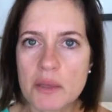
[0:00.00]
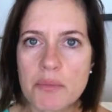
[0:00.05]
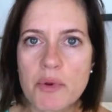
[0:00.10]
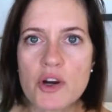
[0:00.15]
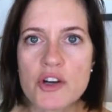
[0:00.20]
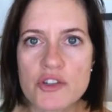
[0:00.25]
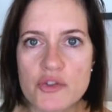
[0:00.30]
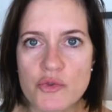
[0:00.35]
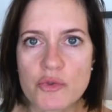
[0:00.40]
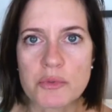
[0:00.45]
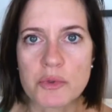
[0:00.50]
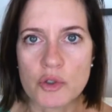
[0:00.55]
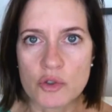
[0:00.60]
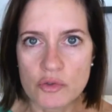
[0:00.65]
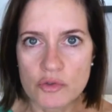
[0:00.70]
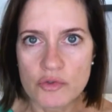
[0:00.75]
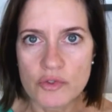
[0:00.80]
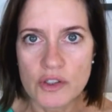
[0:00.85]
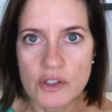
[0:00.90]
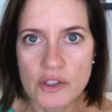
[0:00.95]
parts
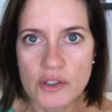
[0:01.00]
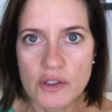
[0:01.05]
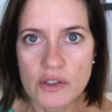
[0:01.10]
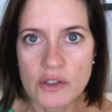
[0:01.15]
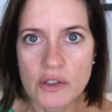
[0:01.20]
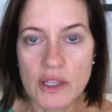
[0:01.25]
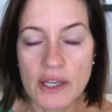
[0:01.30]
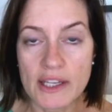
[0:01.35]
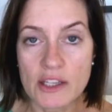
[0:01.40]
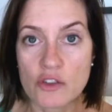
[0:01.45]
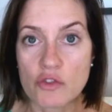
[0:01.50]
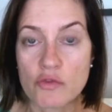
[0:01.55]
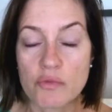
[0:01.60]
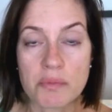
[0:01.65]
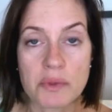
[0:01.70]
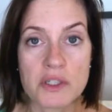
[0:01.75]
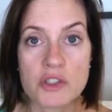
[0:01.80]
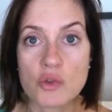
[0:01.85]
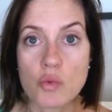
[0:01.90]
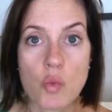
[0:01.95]
removed, like you've
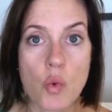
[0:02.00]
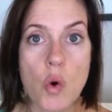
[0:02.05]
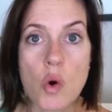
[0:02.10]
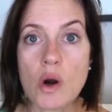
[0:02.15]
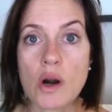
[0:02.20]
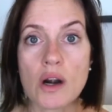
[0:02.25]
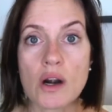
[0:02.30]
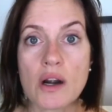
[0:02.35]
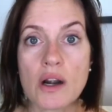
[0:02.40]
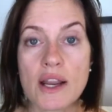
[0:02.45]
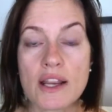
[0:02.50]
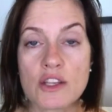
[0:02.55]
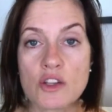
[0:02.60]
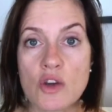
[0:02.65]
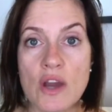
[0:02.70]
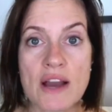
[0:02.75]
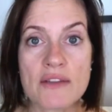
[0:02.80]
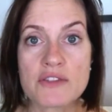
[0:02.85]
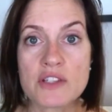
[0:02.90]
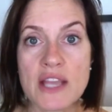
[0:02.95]
been to war and you
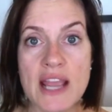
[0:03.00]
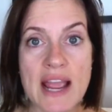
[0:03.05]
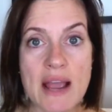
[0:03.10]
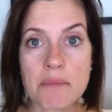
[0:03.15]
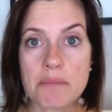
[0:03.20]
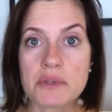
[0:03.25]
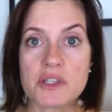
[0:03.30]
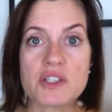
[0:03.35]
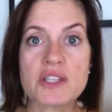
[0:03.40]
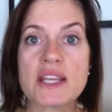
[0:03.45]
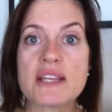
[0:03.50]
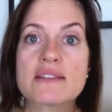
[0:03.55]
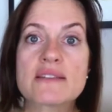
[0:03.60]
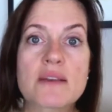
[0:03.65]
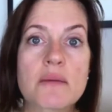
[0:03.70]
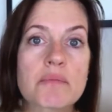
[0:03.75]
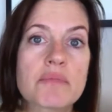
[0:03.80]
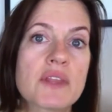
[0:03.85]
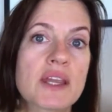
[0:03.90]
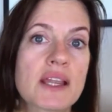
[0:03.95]
have to amputate
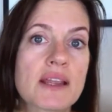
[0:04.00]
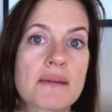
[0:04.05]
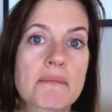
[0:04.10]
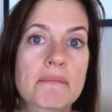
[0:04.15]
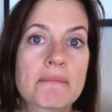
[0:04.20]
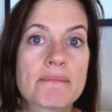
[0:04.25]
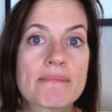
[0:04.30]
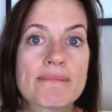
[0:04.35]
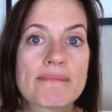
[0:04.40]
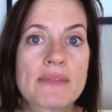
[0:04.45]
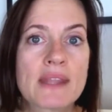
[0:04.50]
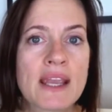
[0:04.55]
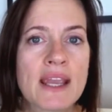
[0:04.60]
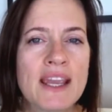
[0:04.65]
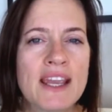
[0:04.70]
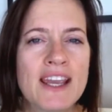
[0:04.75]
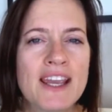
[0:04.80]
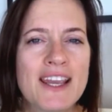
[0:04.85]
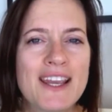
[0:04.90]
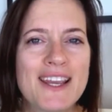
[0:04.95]
something.
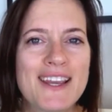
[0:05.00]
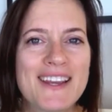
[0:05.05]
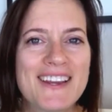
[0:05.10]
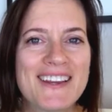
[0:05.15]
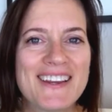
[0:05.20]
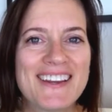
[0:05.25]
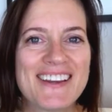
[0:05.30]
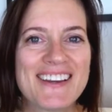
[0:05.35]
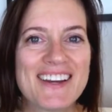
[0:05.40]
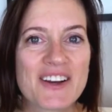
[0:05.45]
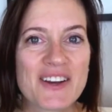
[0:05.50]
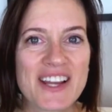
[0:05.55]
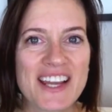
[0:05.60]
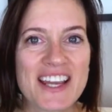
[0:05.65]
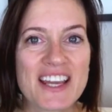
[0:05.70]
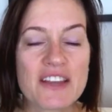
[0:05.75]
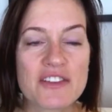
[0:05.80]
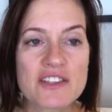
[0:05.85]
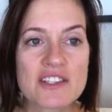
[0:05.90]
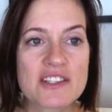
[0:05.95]

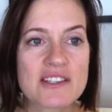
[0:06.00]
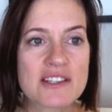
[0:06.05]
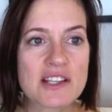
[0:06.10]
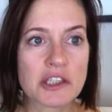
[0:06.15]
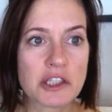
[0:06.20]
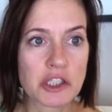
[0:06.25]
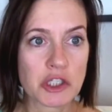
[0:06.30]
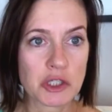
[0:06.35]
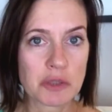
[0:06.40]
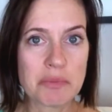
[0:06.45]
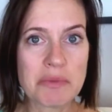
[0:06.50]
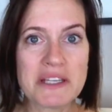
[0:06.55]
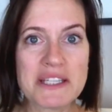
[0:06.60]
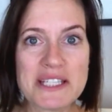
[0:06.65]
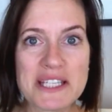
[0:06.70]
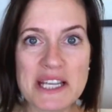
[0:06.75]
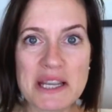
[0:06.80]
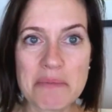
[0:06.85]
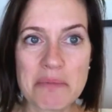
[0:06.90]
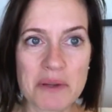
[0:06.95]
Okay, this is a little bit
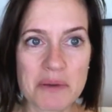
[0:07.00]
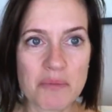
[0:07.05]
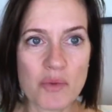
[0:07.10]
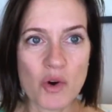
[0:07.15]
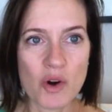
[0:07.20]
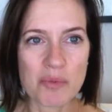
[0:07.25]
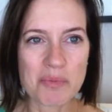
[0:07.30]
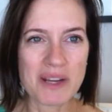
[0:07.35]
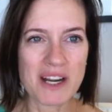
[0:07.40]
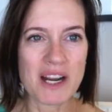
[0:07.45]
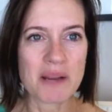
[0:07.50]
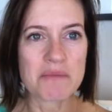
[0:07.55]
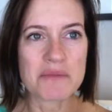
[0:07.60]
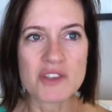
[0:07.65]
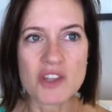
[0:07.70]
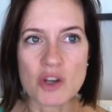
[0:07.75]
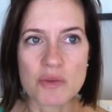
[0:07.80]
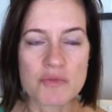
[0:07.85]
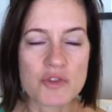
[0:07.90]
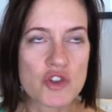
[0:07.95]
deep and morbid. I'm
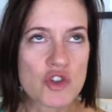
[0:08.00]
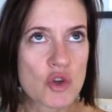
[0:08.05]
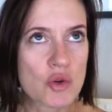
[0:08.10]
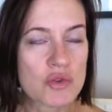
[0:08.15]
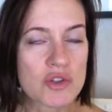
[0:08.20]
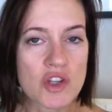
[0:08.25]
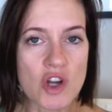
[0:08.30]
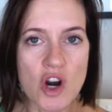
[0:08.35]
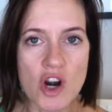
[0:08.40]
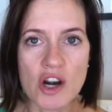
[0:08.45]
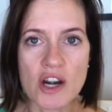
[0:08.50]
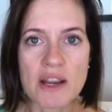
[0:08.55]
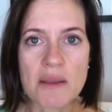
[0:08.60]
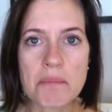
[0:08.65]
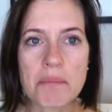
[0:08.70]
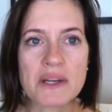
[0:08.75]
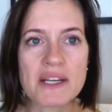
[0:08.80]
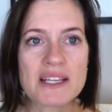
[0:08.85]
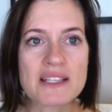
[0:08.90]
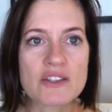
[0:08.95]
so sorry,
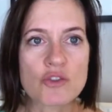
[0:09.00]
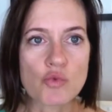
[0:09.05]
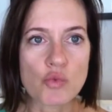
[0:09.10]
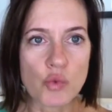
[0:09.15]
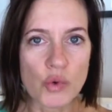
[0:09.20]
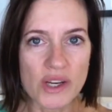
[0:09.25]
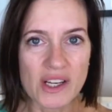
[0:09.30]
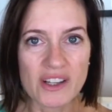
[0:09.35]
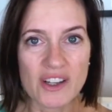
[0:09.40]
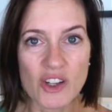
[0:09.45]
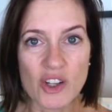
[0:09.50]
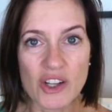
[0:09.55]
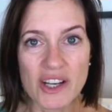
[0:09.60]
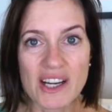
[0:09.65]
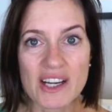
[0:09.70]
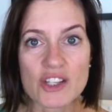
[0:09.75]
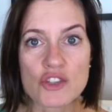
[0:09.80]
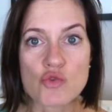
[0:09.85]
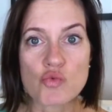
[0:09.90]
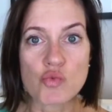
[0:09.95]
but it's real
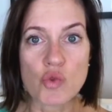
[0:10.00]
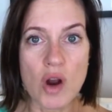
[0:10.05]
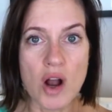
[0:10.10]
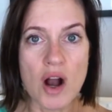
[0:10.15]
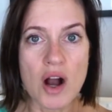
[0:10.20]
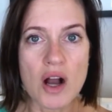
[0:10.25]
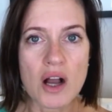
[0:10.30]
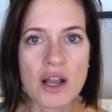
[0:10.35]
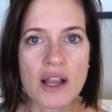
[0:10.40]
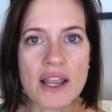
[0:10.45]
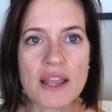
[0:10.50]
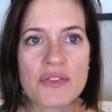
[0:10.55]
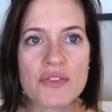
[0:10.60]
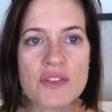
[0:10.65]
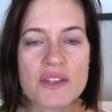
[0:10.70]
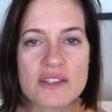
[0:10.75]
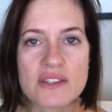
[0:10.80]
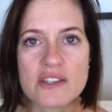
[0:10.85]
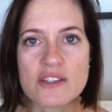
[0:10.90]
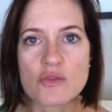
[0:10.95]
and it's raw. And
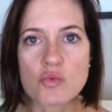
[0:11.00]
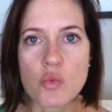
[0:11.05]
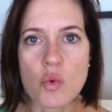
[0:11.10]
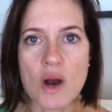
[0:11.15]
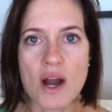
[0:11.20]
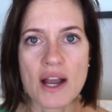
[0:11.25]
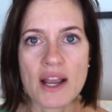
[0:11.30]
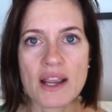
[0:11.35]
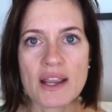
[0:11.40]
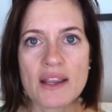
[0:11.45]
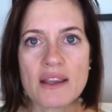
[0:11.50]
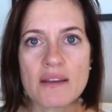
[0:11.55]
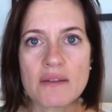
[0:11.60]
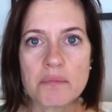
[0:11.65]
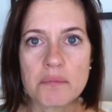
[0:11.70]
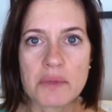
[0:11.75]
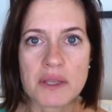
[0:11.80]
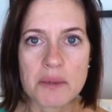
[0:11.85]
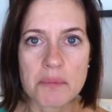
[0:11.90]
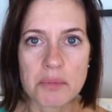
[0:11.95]
this is why
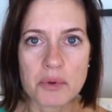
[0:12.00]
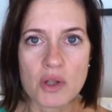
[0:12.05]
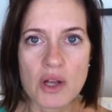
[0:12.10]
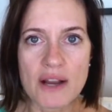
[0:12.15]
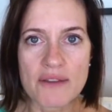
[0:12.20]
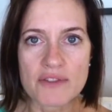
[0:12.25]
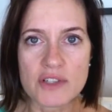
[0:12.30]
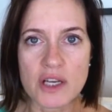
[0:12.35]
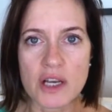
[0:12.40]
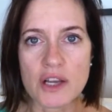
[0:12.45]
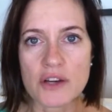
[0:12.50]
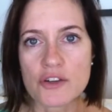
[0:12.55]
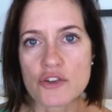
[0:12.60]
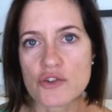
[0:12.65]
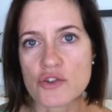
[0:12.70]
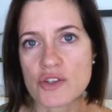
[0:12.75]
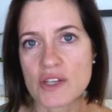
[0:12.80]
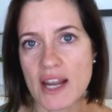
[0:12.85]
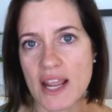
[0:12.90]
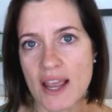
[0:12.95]
people have to
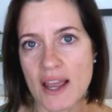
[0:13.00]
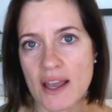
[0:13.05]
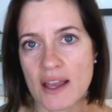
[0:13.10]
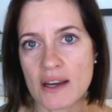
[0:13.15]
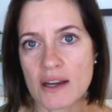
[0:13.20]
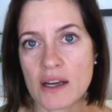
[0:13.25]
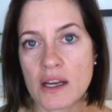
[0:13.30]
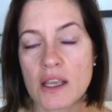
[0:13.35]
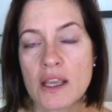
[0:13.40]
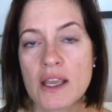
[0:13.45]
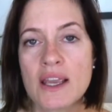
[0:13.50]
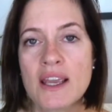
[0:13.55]
understand,